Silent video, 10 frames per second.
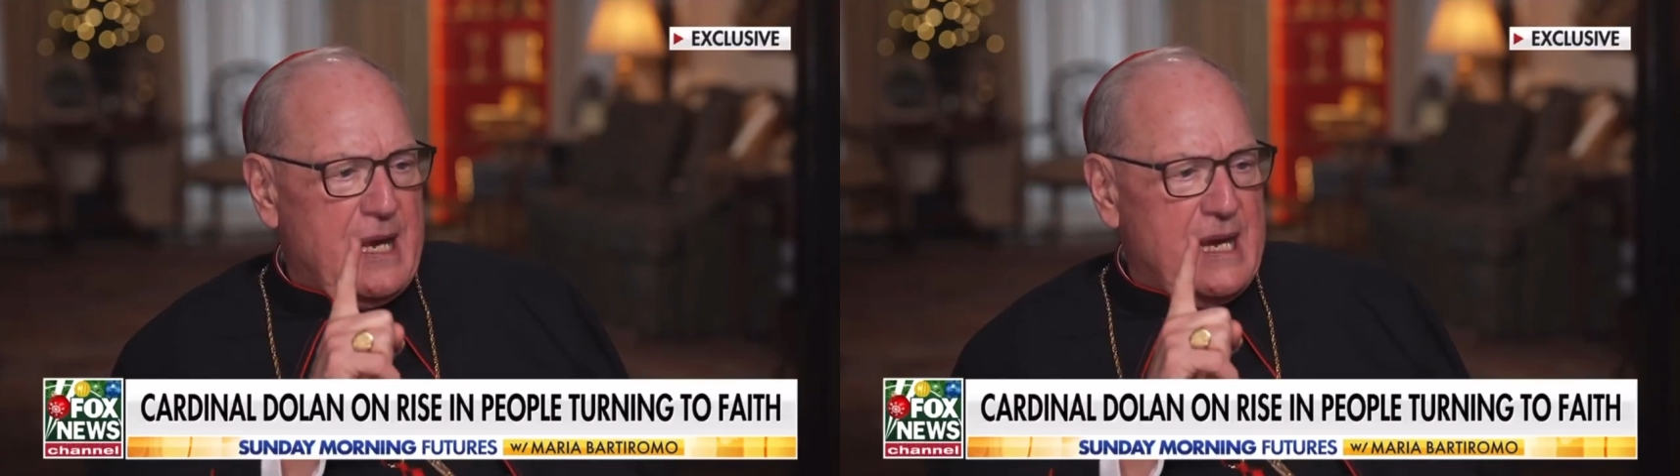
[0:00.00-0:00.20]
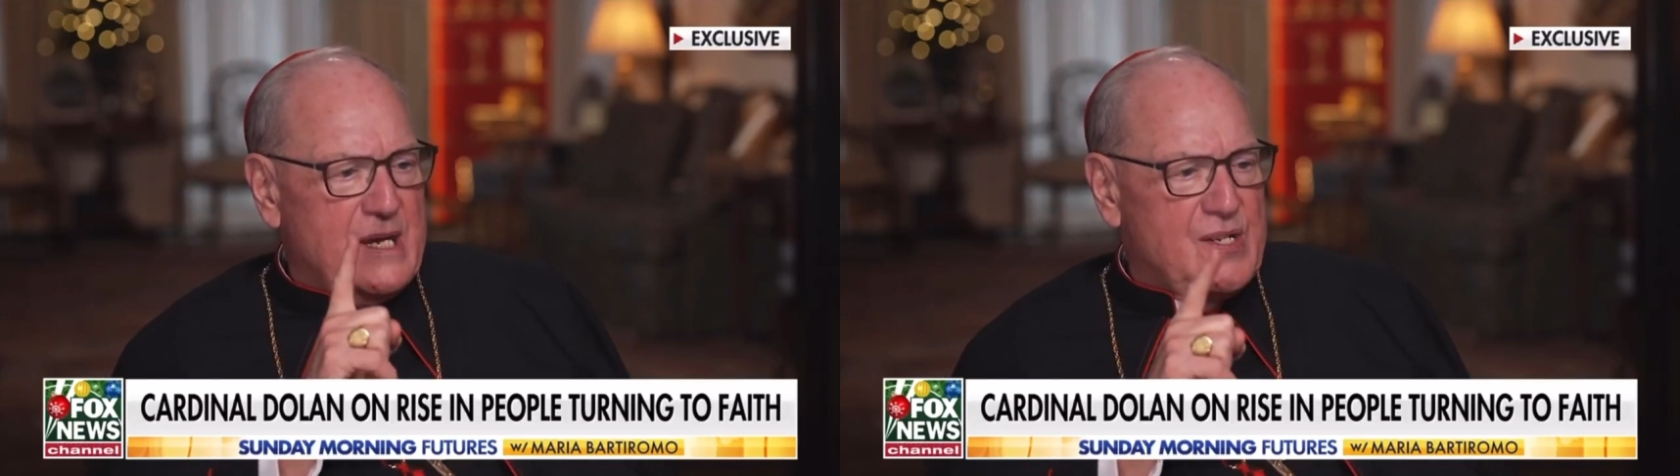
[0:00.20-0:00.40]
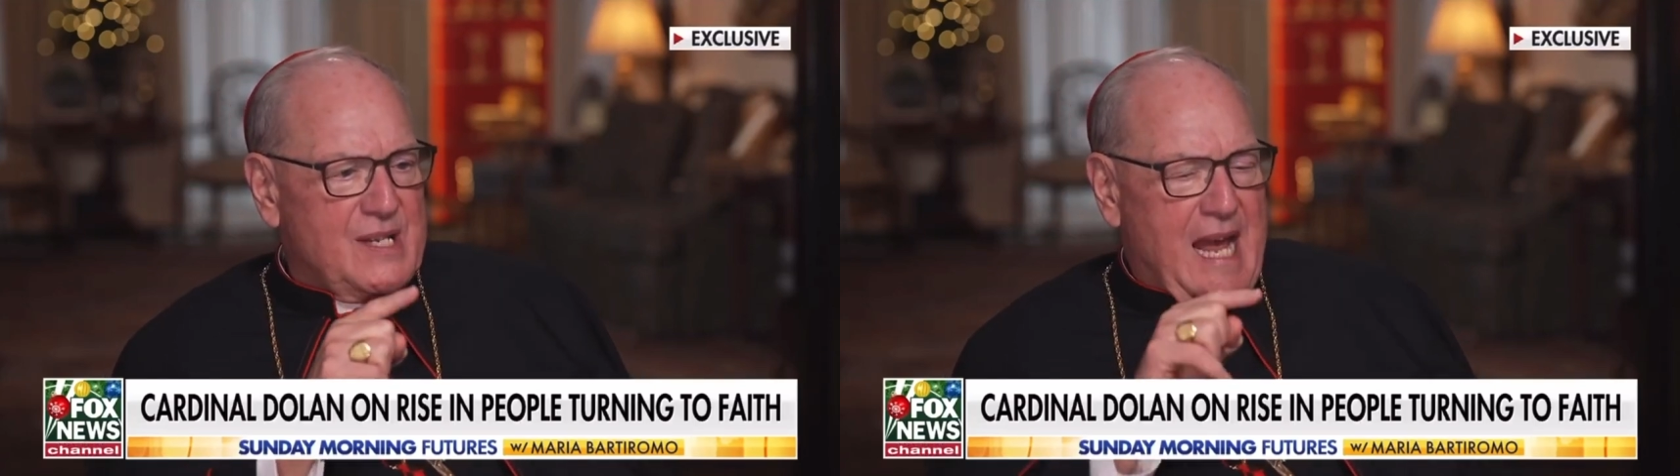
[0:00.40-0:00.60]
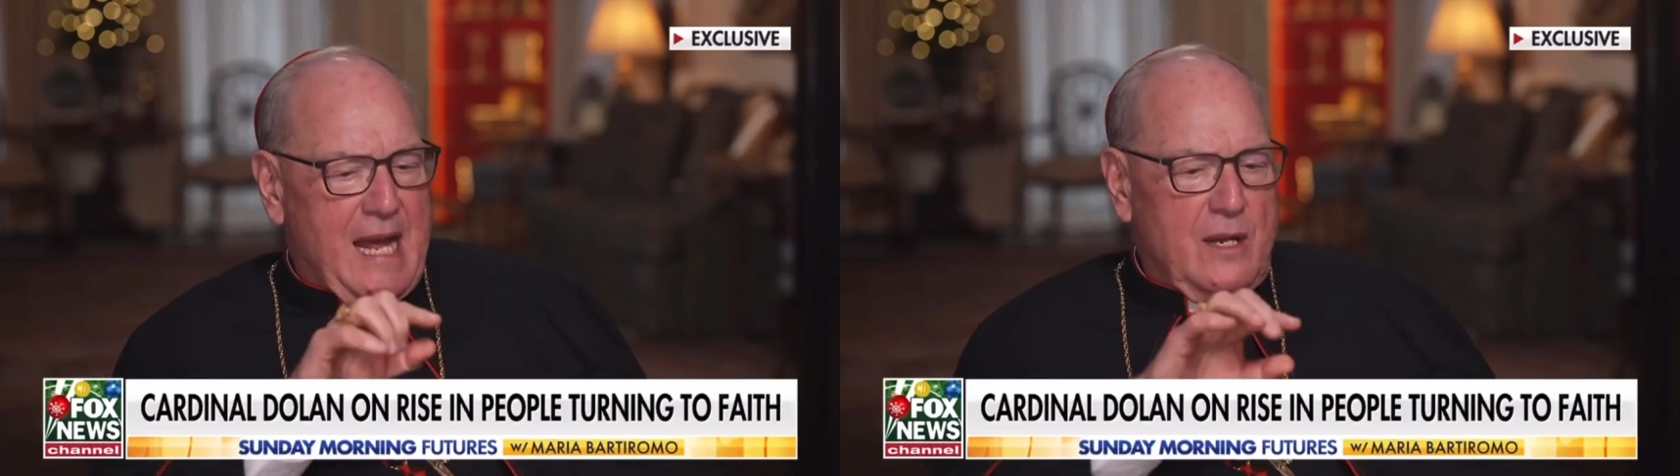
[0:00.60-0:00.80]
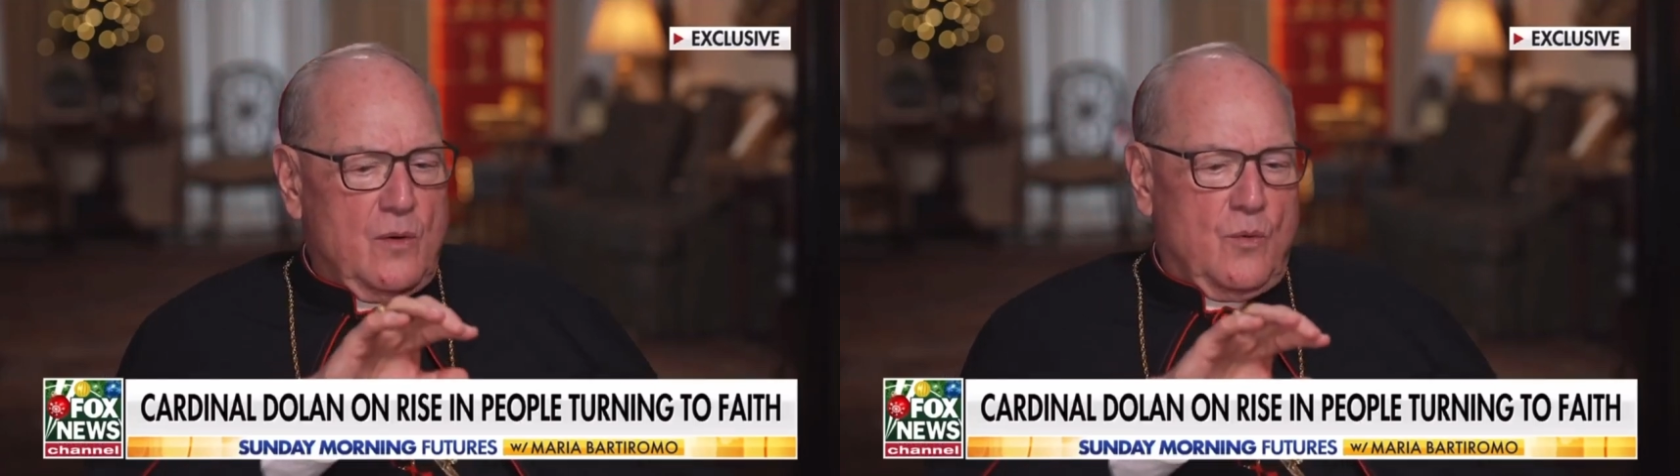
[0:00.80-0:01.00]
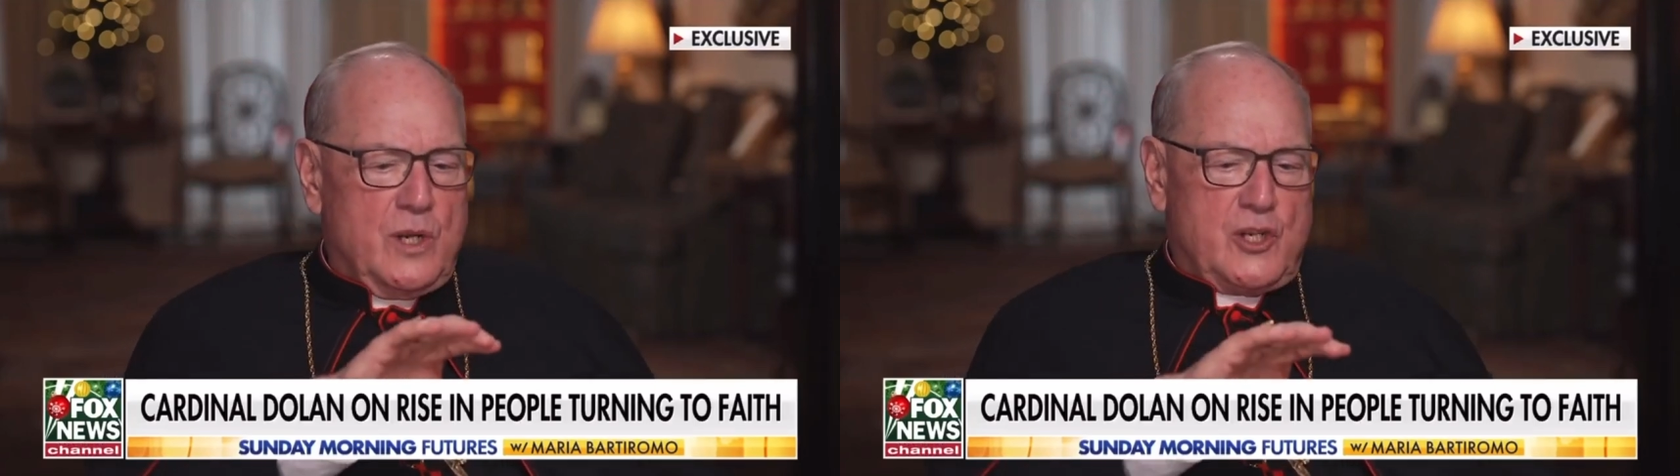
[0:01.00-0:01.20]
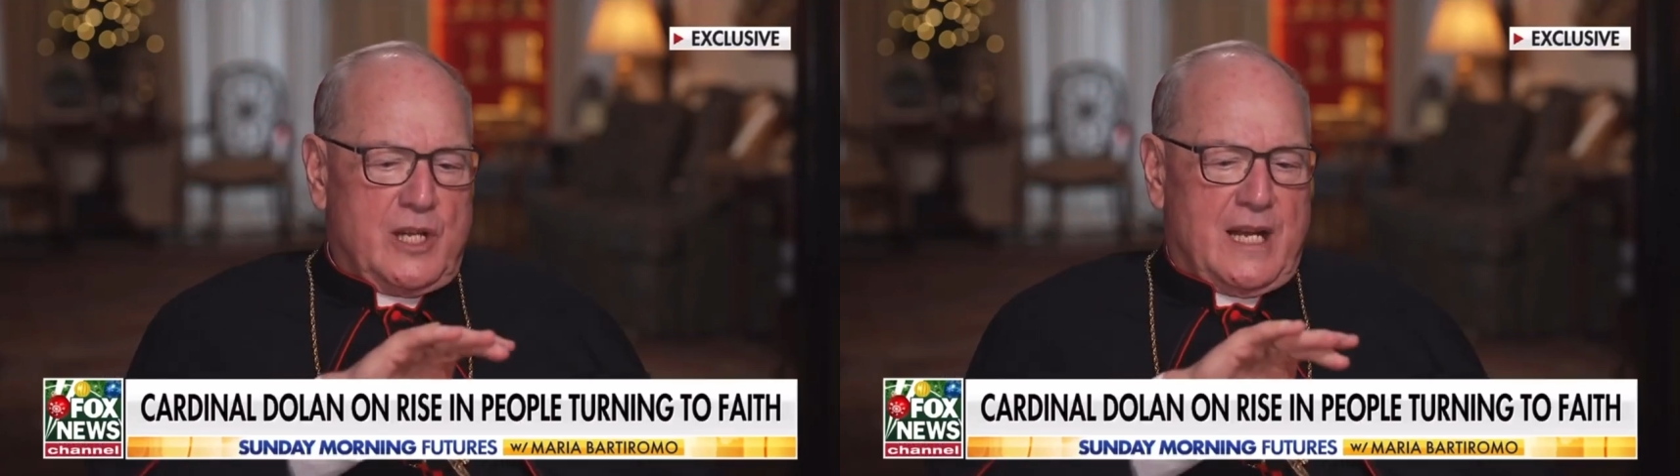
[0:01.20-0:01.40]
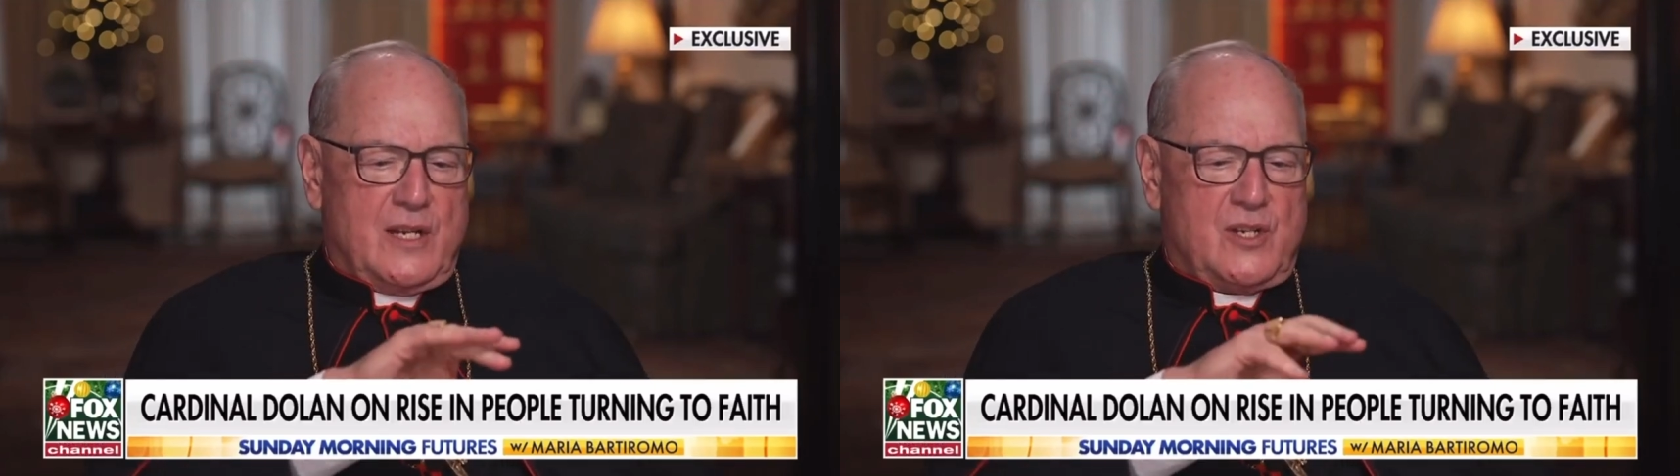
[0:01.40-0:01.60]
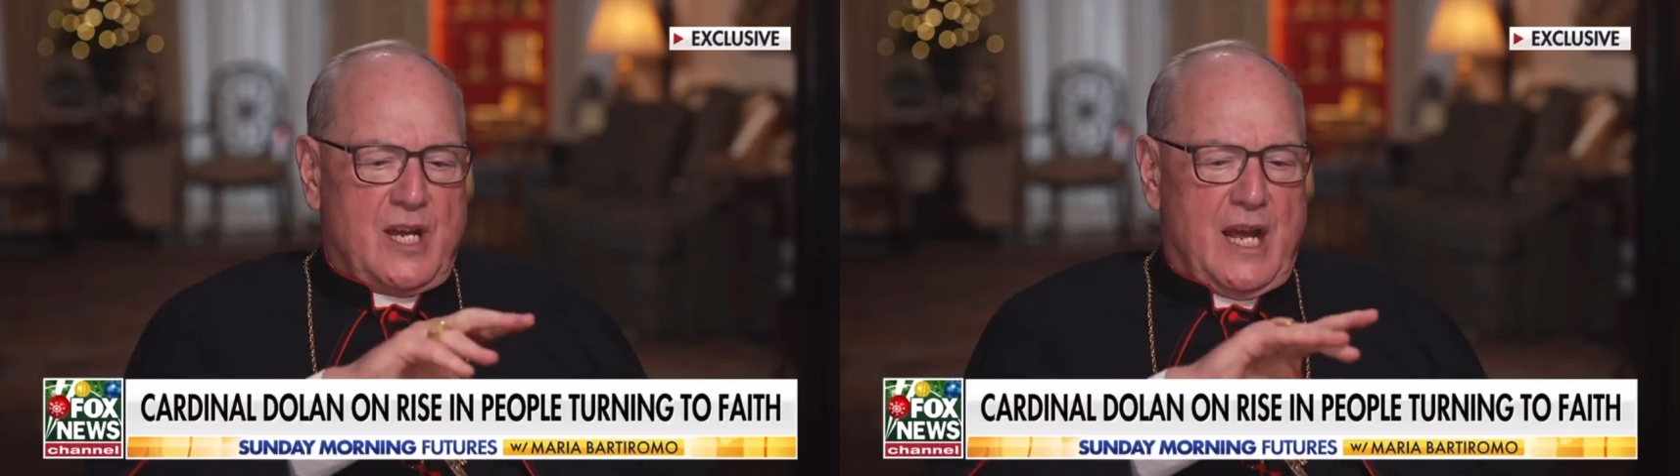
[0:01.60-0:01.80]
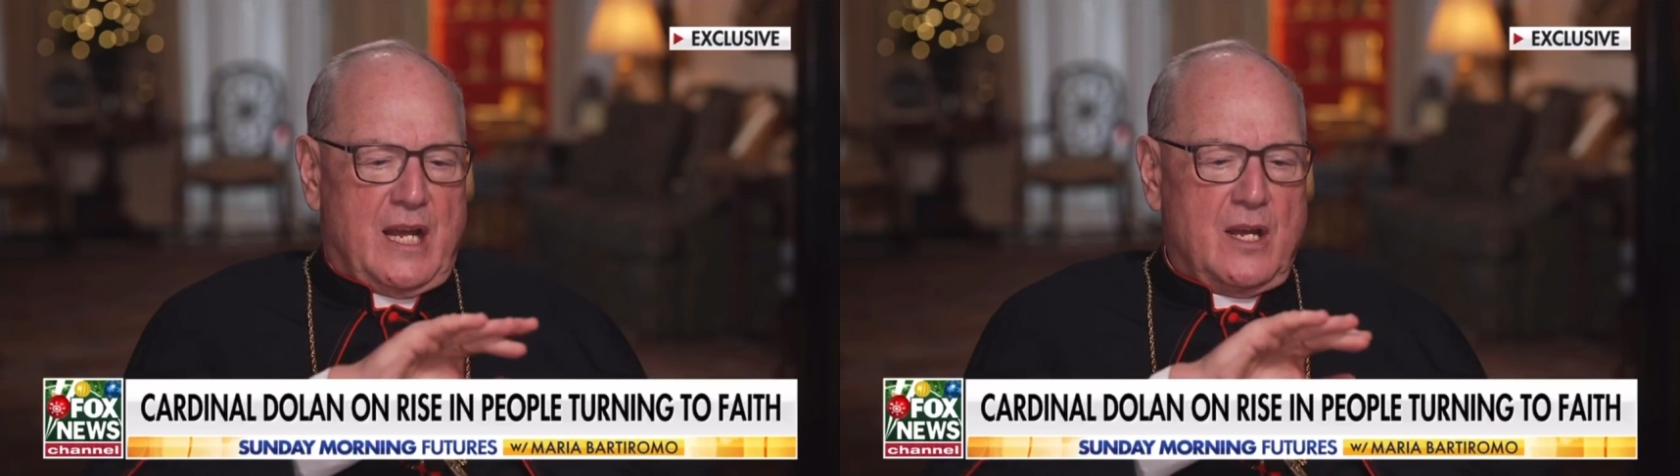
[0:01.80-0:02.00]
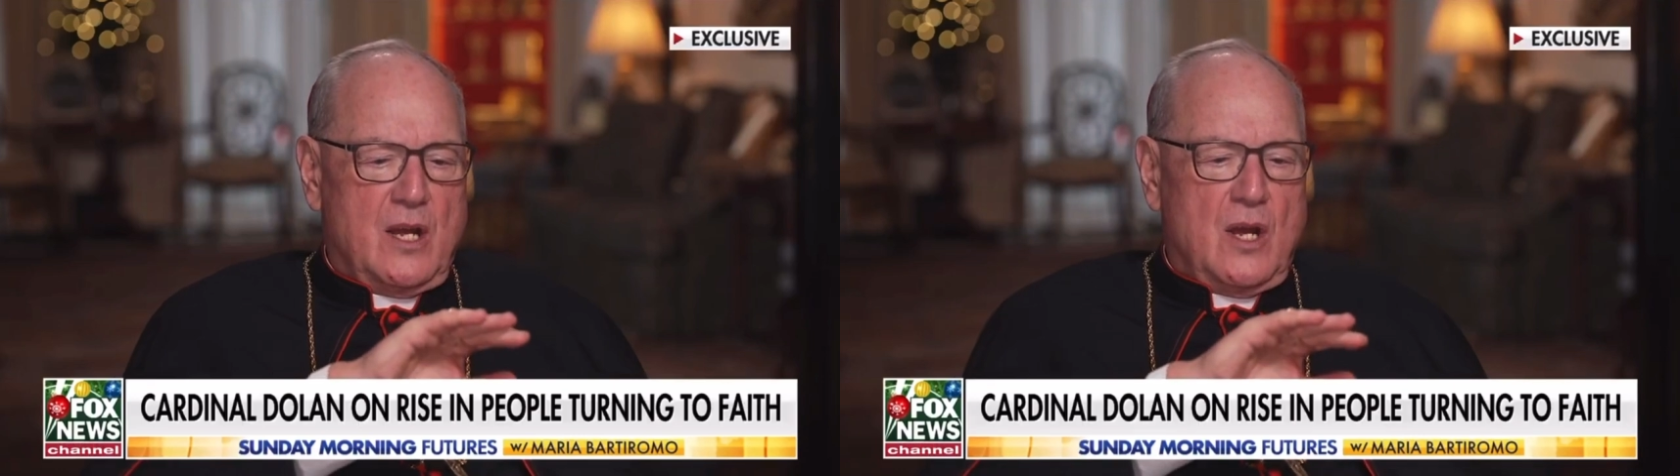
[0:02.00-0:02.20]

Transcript: is that, what shall I say,